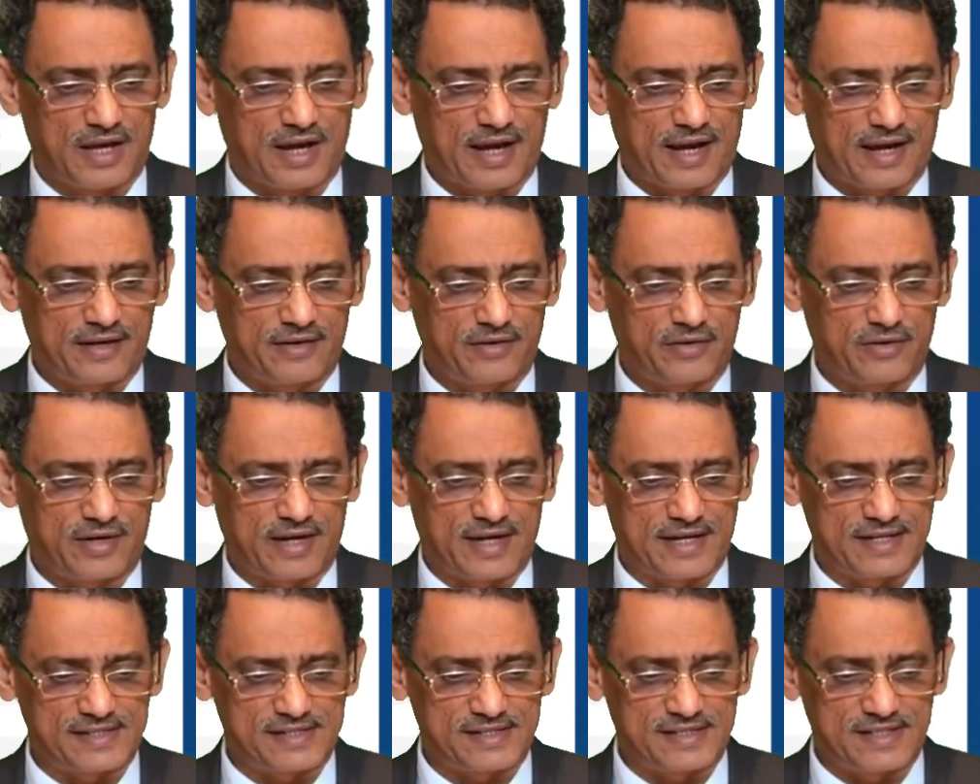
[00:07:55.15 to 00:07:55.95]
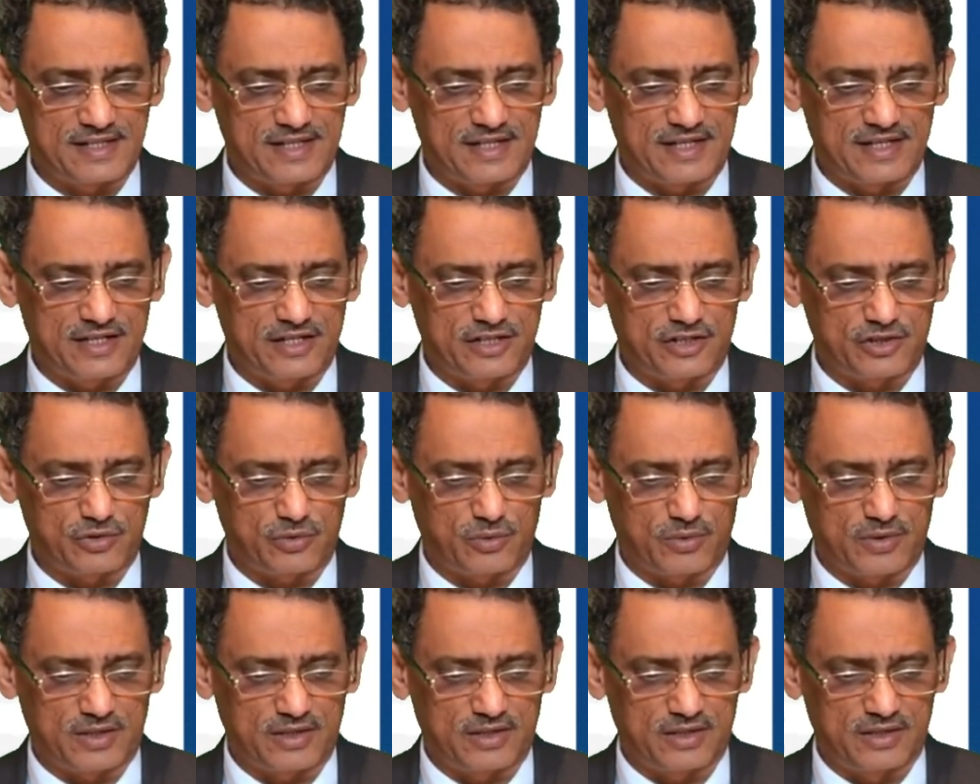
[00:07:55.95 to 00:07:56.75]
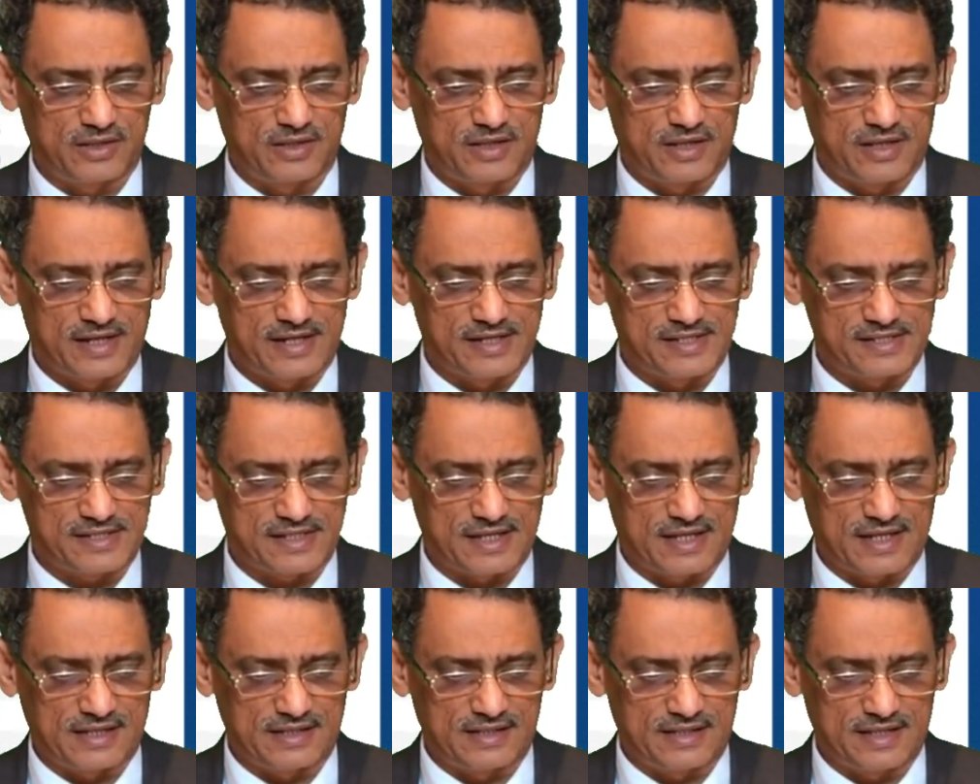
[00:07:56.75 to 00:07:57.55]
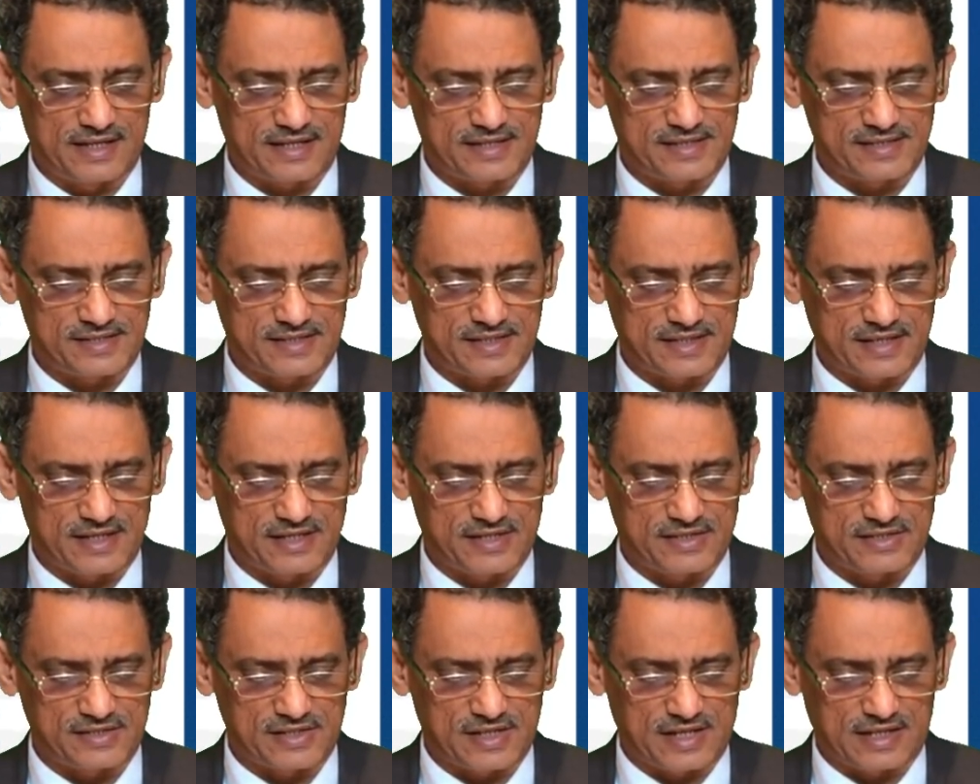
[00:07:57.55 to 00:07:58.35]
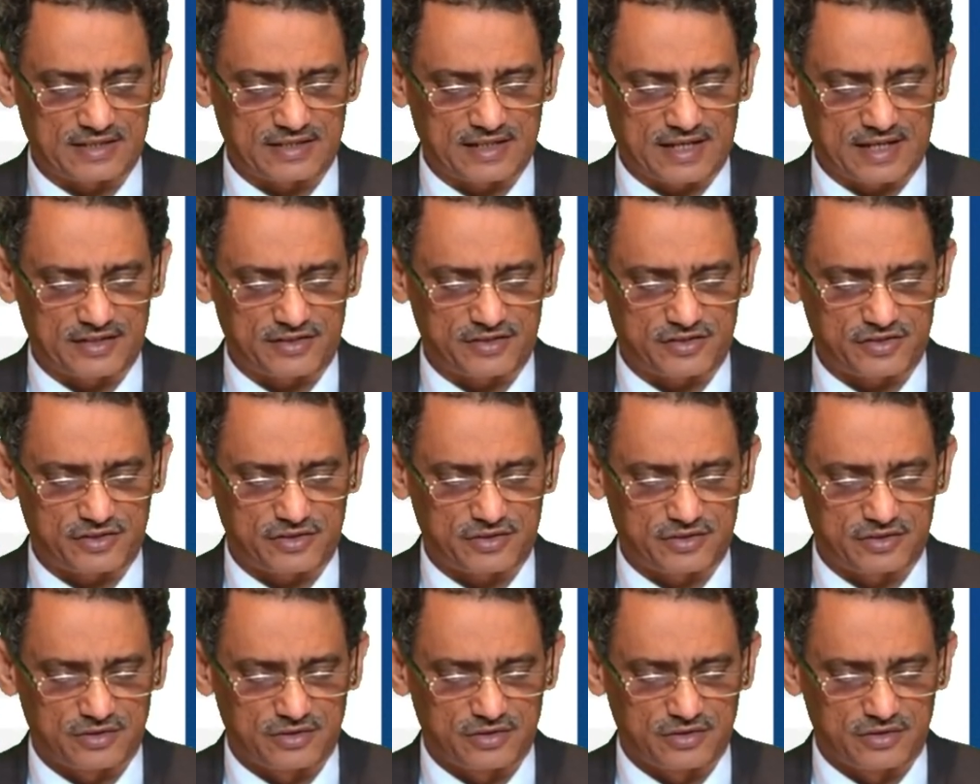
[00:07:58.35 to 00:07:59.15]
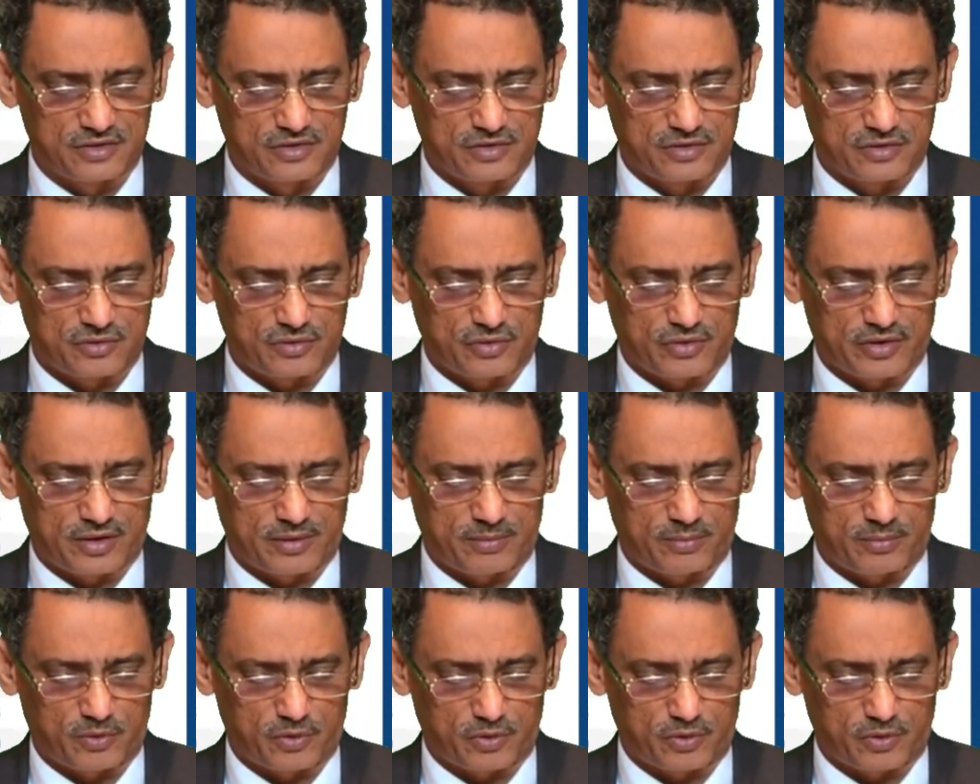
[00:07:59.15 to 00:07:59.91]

And you can see each one, his index is attached to him